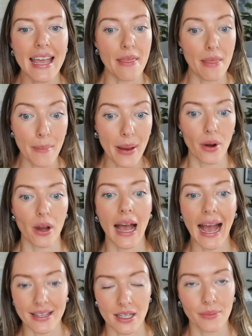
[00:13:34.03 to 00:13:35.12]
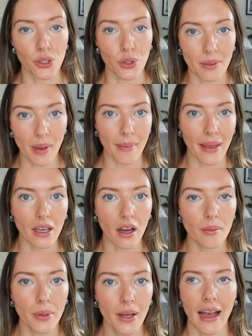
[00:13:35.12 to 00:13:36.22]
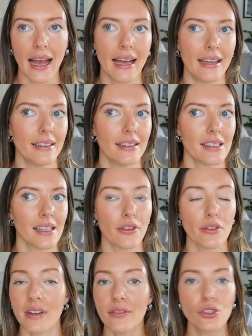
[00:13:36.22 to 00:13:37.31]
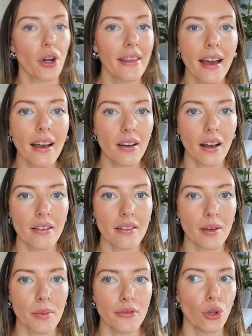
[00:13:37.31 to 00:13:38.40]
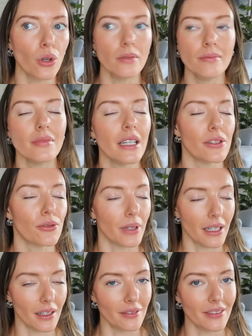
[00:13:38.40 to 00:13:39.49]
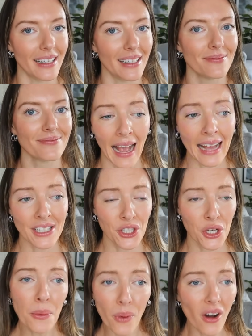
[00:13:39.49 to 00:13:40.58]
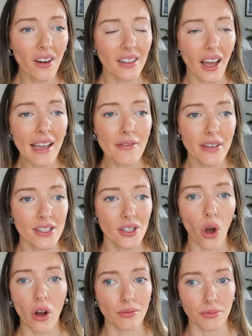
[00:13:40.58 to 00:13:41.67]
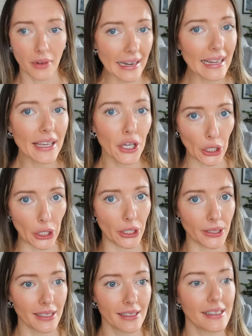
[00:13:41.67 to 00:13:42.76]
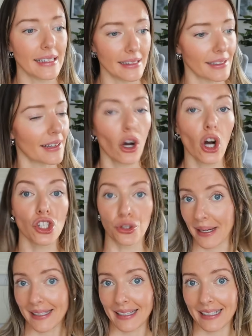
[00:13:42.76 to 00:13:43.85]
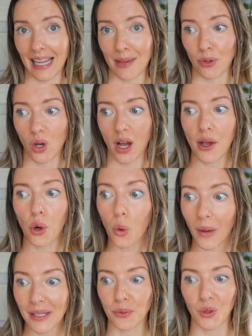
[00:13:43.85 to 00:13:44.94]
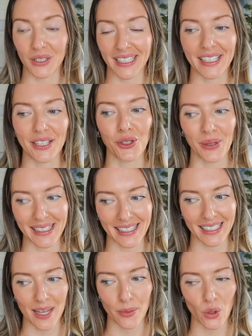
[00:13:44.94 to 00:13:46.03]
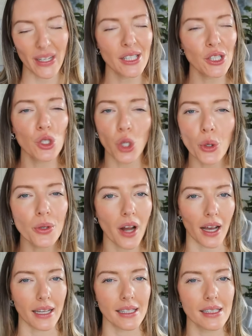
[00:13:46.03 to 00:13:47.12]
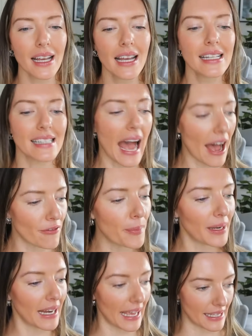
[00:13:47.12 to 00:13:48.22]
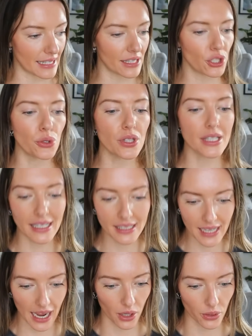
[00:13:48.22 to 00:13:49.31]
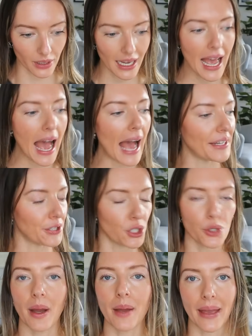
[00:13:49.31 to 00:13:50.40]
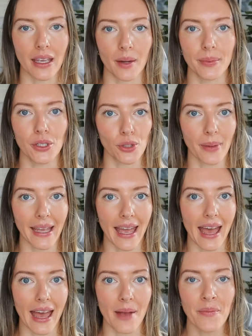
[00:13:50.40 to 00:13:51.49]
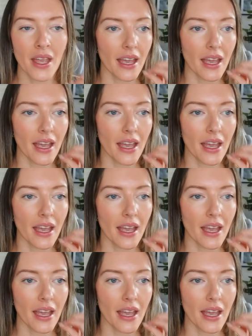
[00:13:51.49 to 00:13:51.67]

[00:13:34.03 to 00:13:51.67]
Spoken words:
in the mirror as I'm doing my makeup. And if you've never tried that kind of thing before, it's really lovely. And you know what? Life has got really good since I got a dressing table. I always wanted a dressing table. It is so nice to have a place to sit down and do my makeup and do my hair.